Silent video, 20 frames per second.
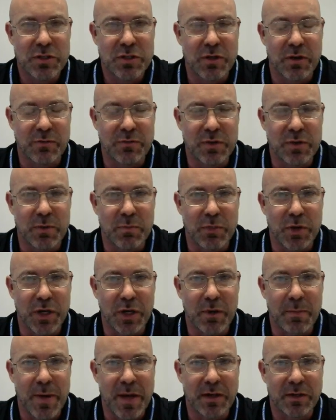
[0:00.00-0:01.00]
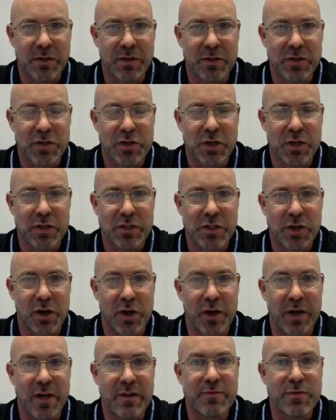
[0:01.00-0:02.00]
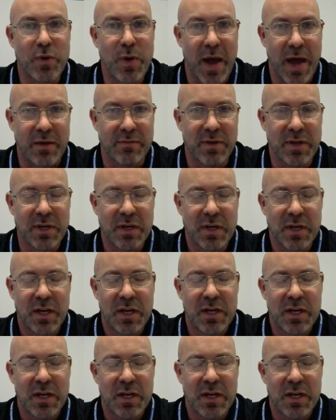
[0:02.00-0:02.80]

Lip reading: So if you can bring your medical insurance card, if you have it.